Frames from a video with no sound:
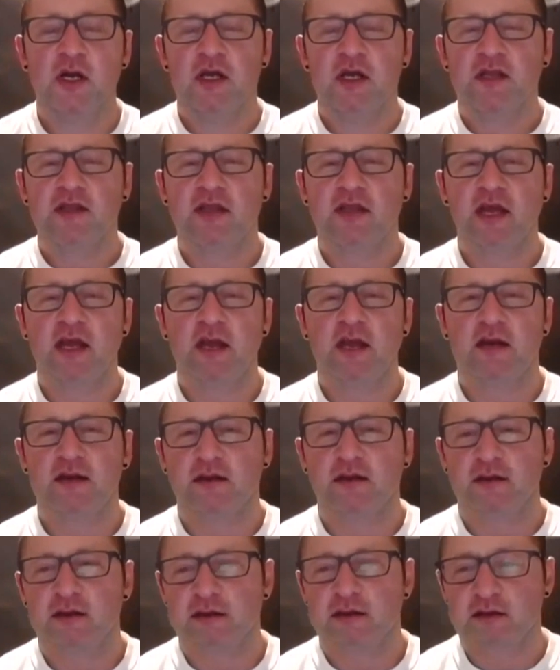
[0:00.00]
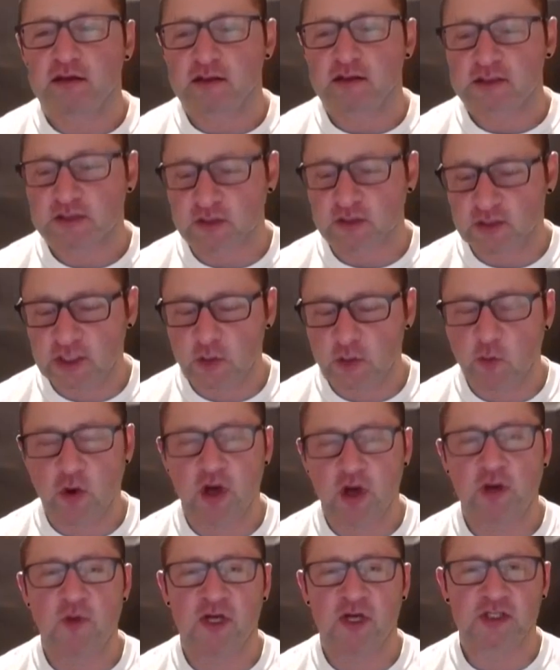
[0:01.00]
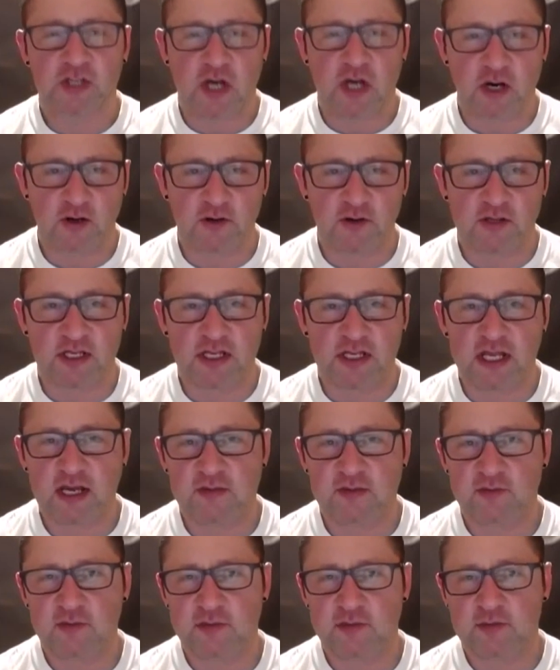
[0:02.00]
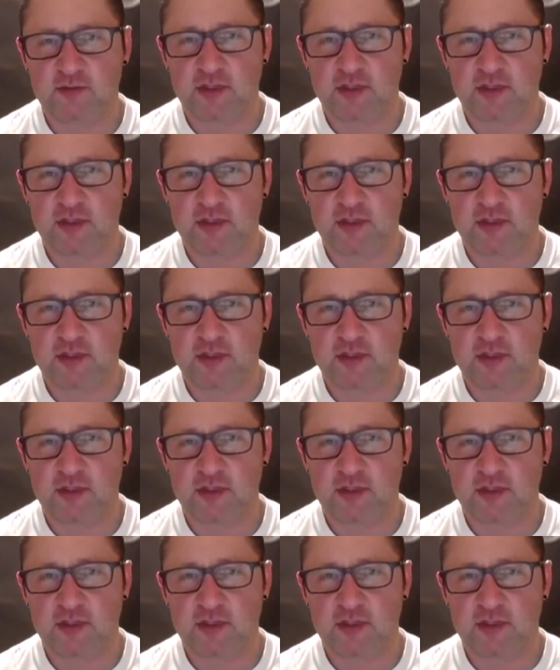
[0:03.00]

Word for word: that certainly work much harder than them